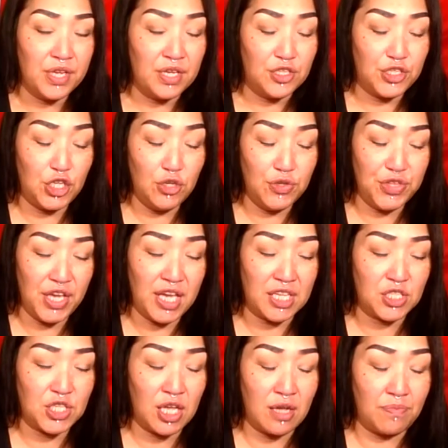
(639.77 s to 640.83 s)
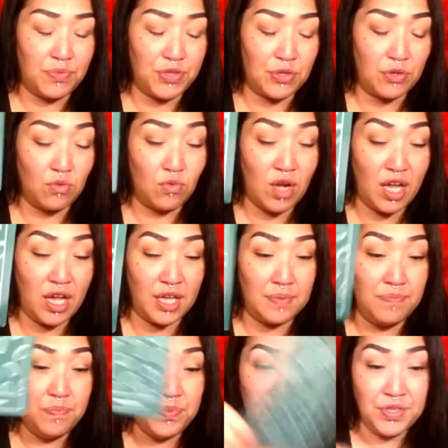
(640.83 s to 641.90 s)
2 things come through.
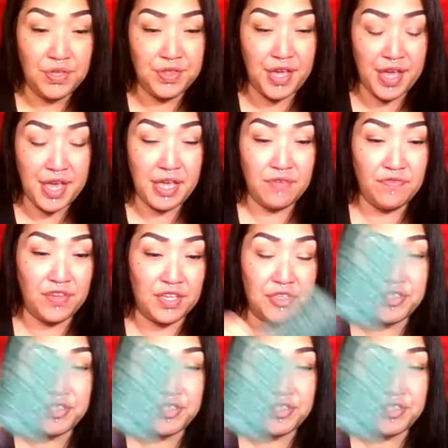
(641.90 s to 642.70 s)
1, the envy.